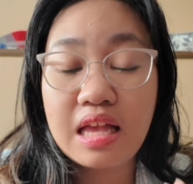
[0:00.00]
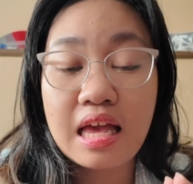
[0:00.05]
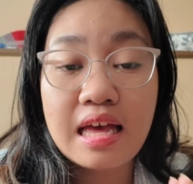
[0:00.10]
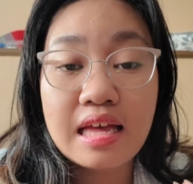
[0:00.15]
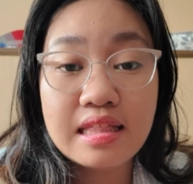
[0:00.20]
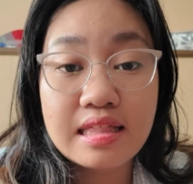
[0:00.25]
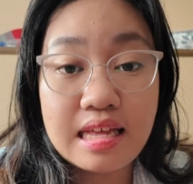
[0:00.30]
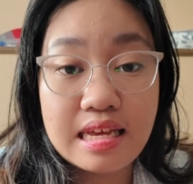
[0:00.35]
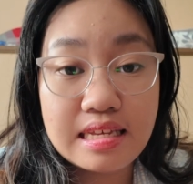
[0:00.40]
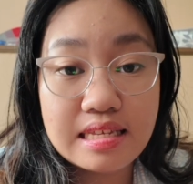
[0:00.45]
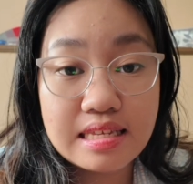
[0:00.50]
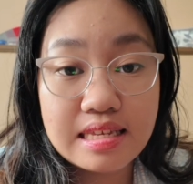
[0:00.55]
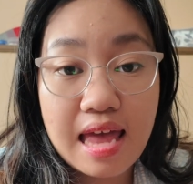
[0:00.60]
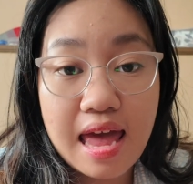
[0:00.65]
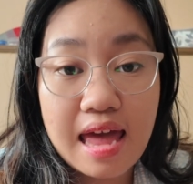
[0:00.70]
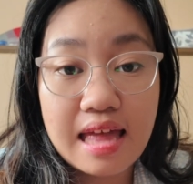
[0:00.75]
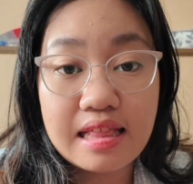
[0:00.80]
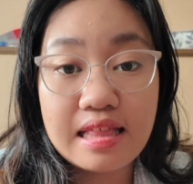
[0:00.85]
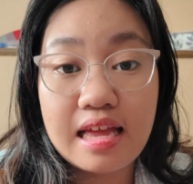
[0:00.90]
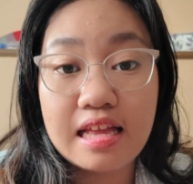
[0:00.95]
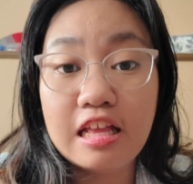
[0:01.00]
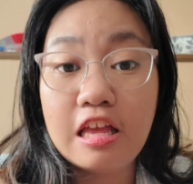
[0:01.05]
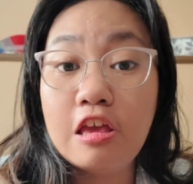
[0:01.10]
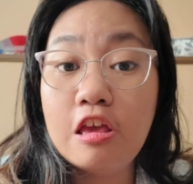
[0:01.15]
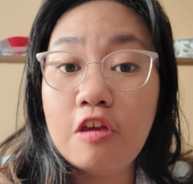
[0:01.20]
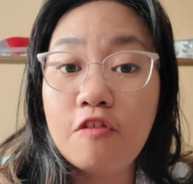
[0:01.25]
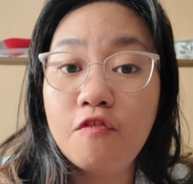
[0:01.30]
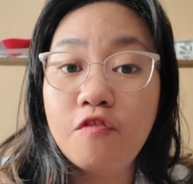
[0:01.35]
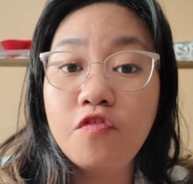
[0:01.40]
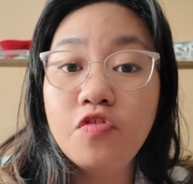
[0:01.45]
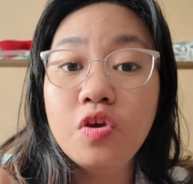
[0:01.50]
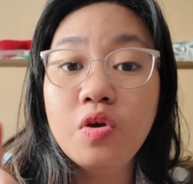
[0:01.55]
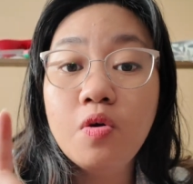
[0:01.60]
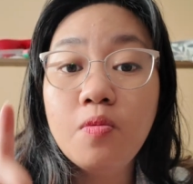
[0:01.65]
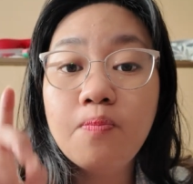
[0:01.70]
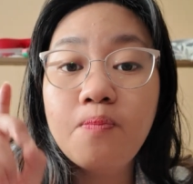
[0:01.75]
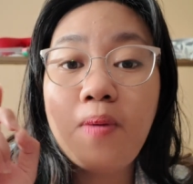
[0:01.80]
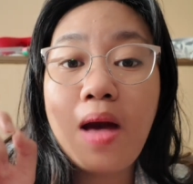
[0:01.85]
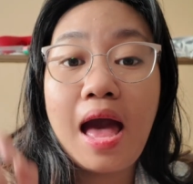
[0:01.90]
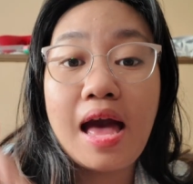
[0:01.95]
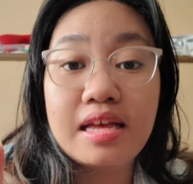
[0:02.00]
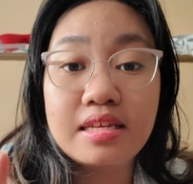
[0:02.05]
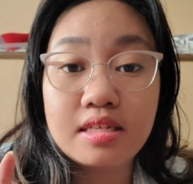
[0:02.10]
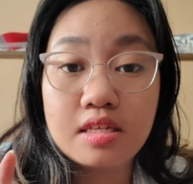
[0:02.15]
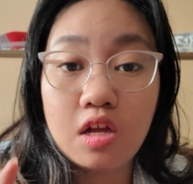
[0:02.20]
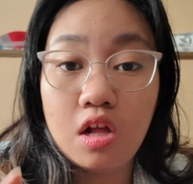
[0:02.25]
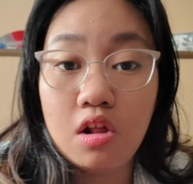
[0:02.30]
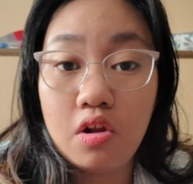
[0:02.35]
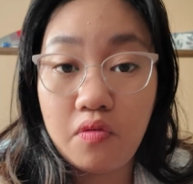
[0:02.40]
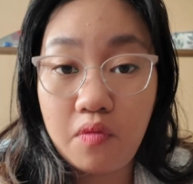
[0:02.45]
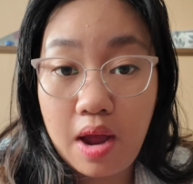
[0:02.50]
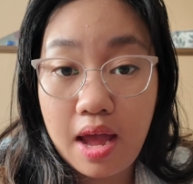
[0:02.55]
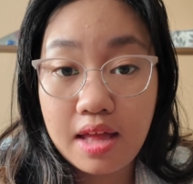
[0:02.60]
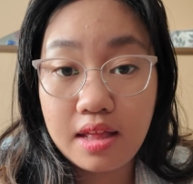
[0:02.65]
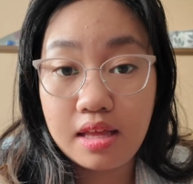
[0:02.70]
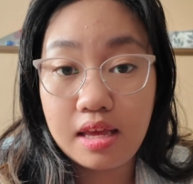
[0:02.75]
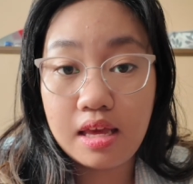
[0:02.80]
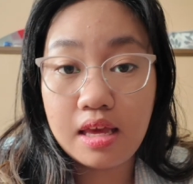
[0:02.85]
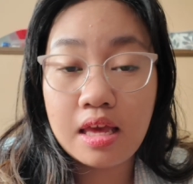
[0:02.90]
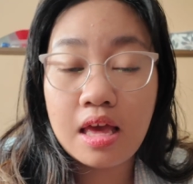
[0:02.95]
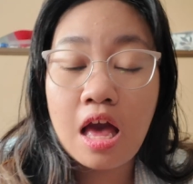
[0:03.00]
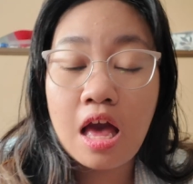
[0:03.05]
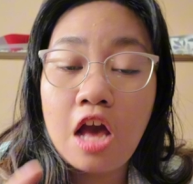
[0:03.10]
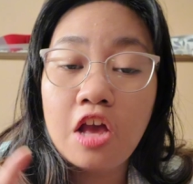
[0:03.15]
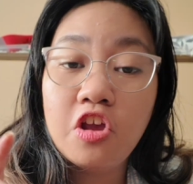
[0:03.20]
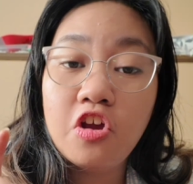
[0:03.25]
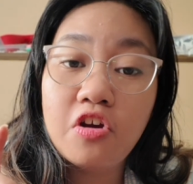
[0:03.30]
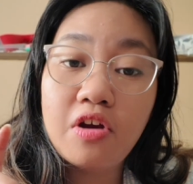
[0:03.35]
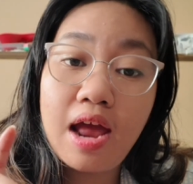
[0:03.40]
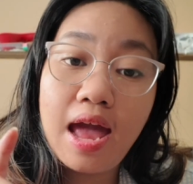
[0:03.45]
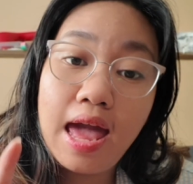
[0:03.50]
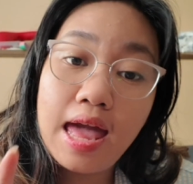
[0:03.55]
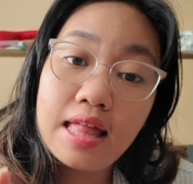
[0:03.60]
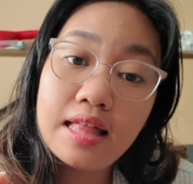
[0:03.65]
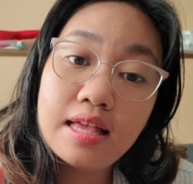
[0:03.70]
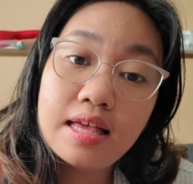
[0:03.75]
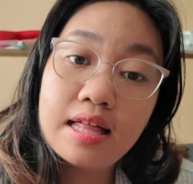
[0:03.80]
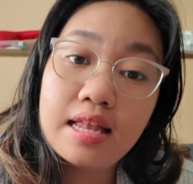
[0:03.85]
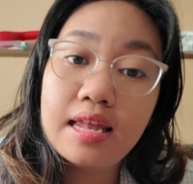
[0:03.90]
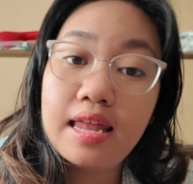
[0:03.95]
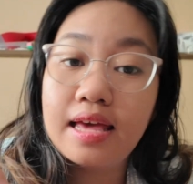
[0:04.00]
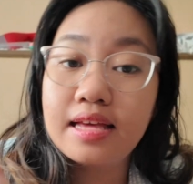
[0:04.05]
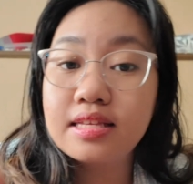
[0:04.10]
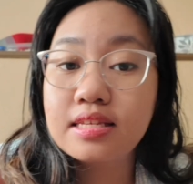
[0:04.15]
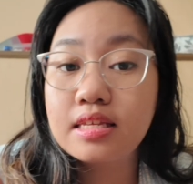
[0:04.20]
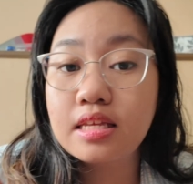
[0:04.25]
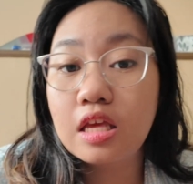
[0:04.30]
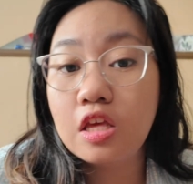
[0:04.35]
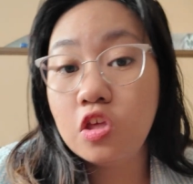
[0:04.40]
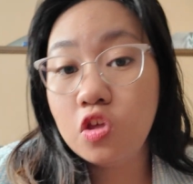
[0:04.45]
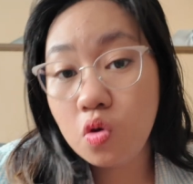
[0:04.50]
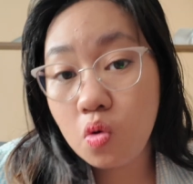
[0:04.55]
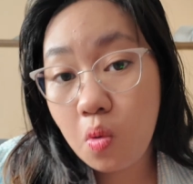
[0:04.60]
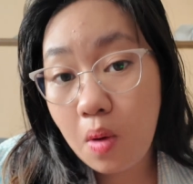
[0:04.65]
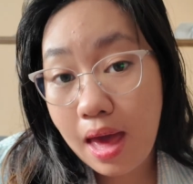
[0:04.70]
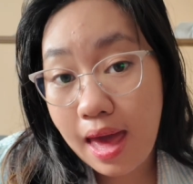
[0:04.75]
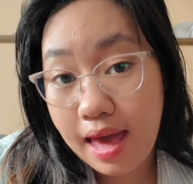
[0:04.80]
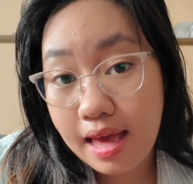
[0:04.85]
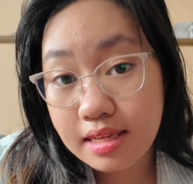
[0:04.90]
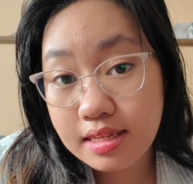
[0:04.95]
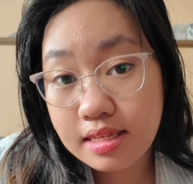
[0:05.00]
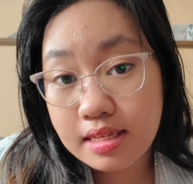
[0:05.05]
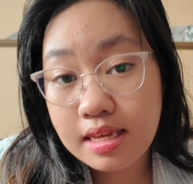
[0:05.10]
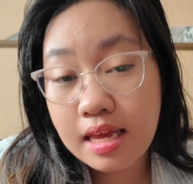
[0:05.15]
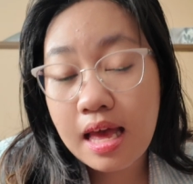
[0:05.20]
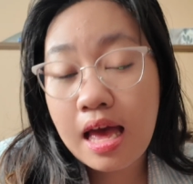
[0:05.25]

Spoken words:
They said that if you pass already your NCLEX US,